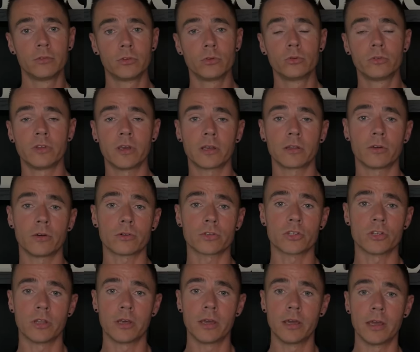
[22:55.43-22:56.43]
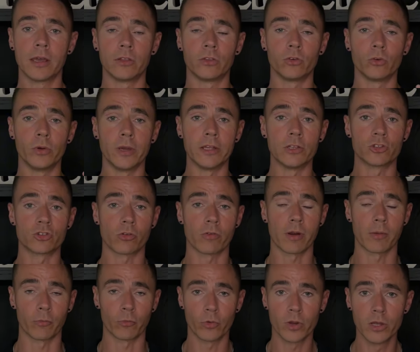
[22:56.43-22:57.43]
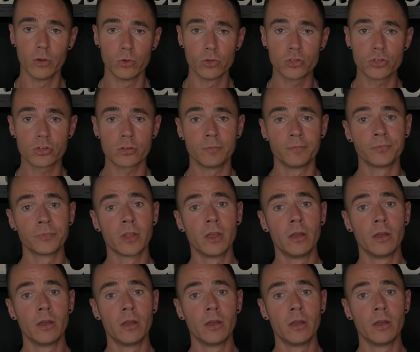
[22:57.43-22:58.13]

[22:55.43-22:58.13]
2 TikToks a day, and 2 Instagram reels.